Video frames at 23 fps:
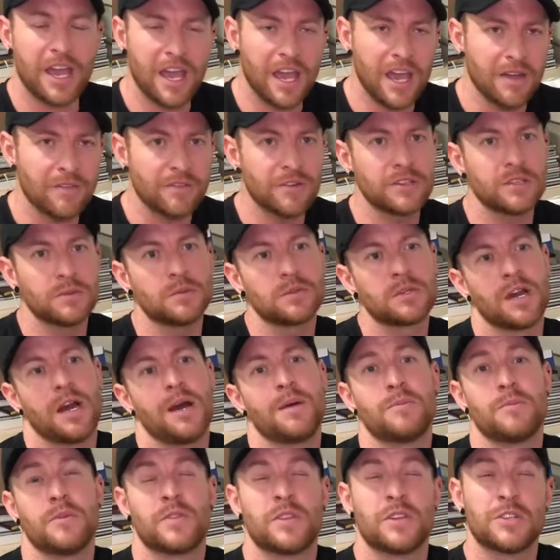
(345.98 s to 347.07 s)
Everything will
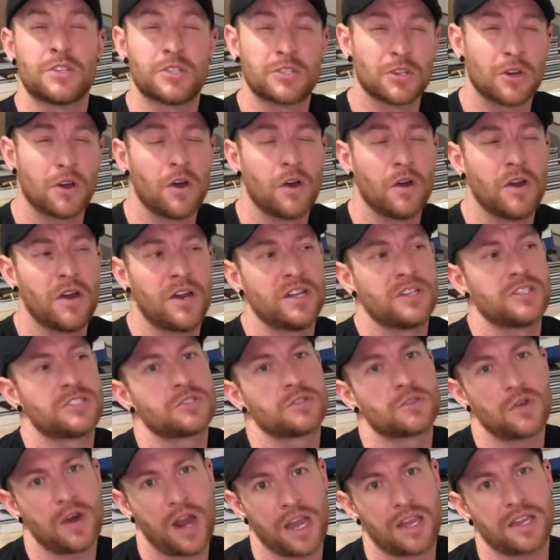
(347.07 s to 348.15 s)
come with insurance,
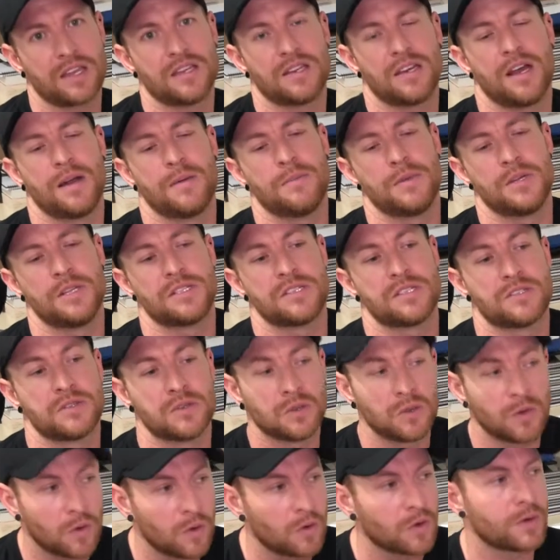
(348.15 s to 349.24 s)
tracking numbers. It's
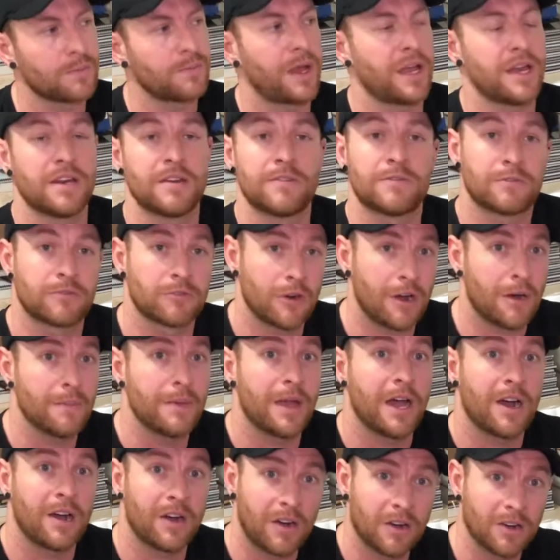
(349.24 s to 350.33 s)
all automated from
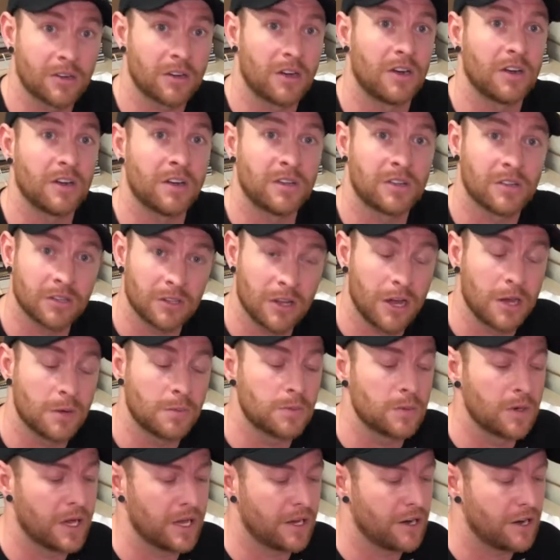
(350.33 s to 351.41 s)
our Hong Kong
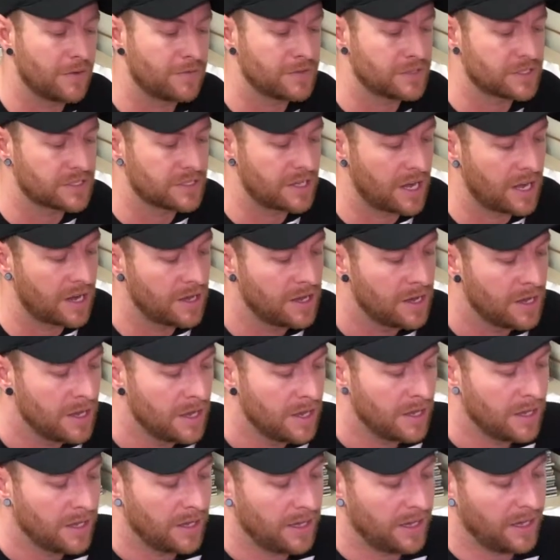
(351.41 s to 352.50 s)
global head office now.
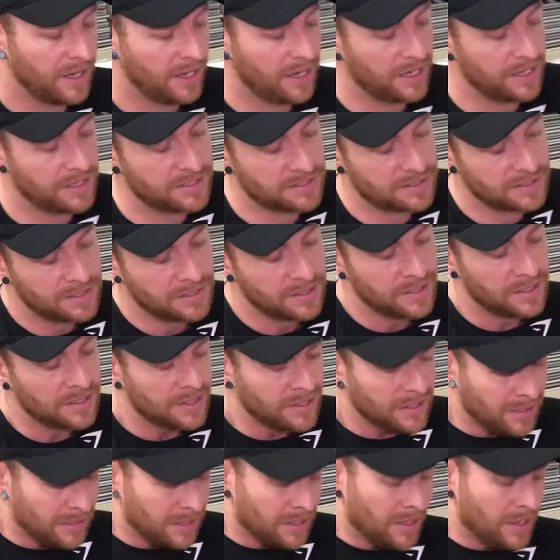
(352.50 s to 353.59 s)
And
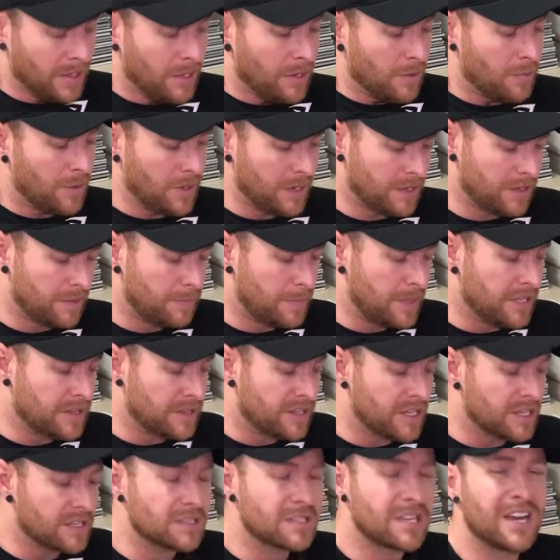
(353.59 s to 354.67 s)
one of the big
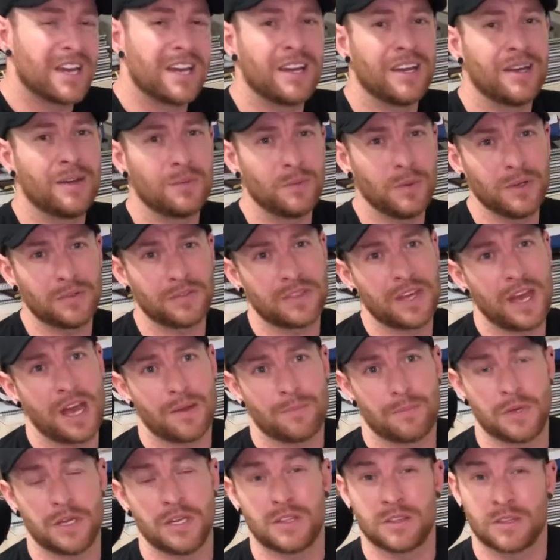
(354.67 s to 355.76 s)
things with
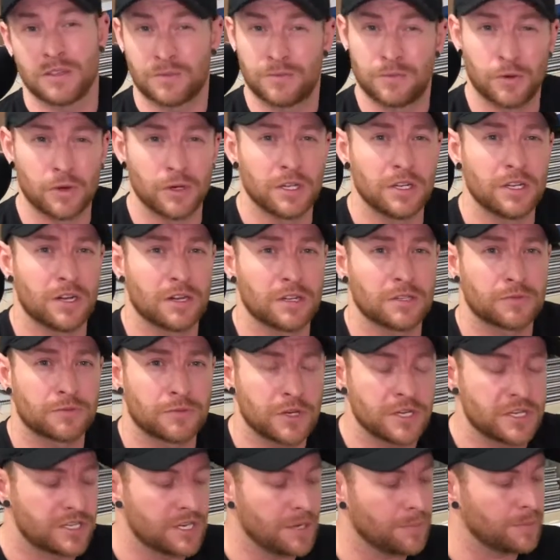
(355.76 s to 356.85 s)
that being the $40
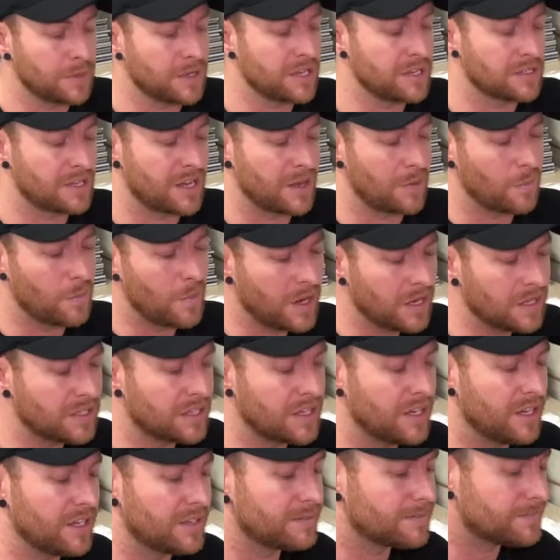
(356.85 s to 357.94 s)
free shipping is that one
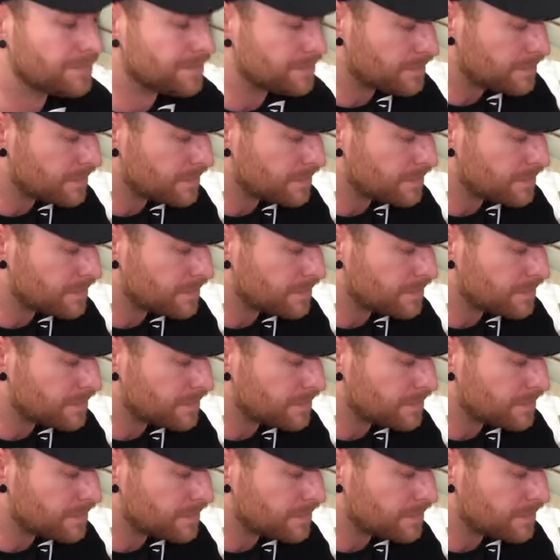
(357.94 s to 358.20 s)
kit